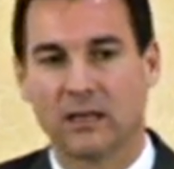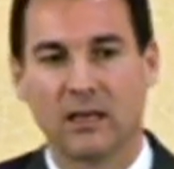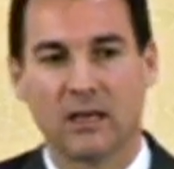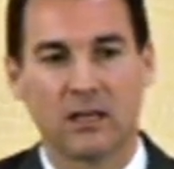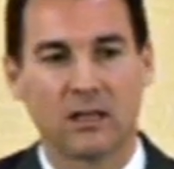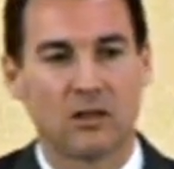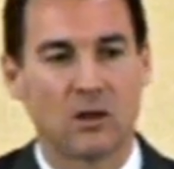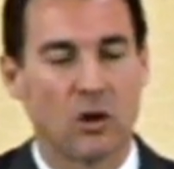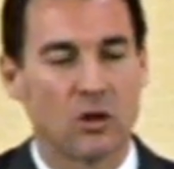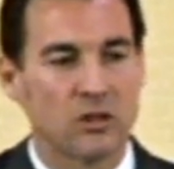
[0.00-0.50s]

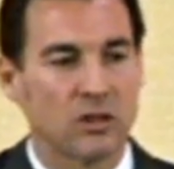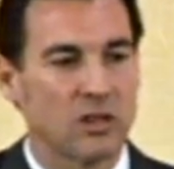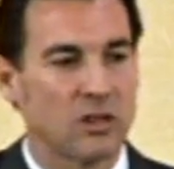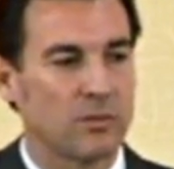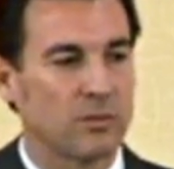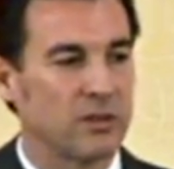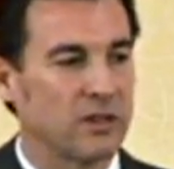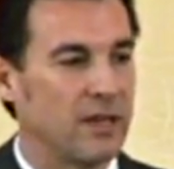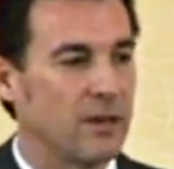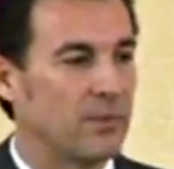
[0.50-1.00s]
he goes to
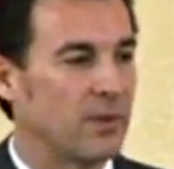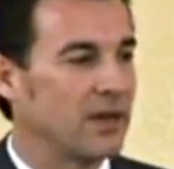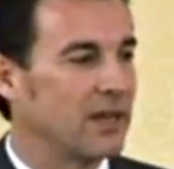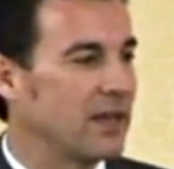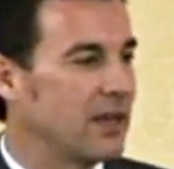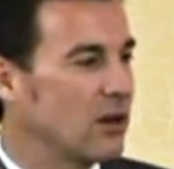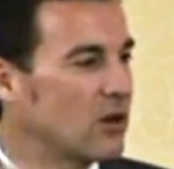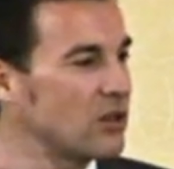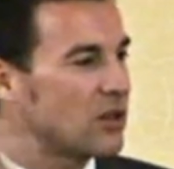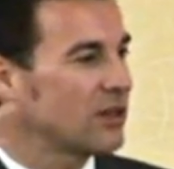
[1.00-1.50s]
sleep, and
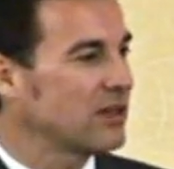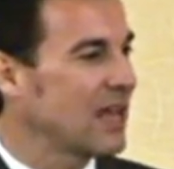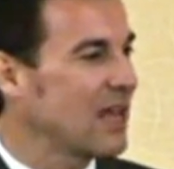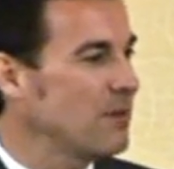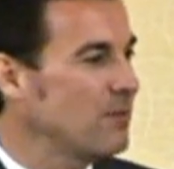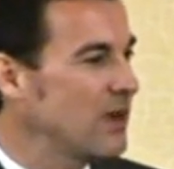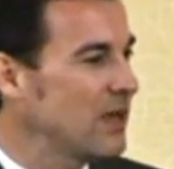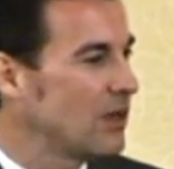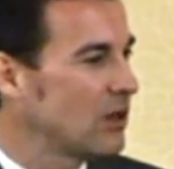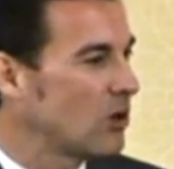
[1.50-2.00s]
he hears his
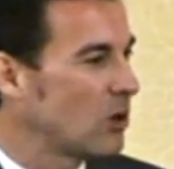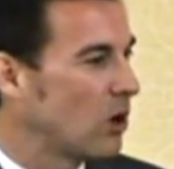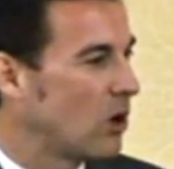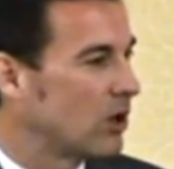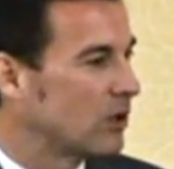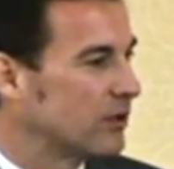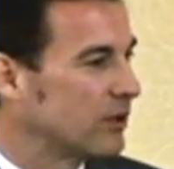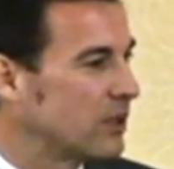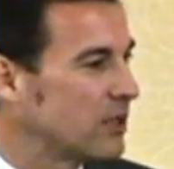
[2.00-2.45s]
name being called.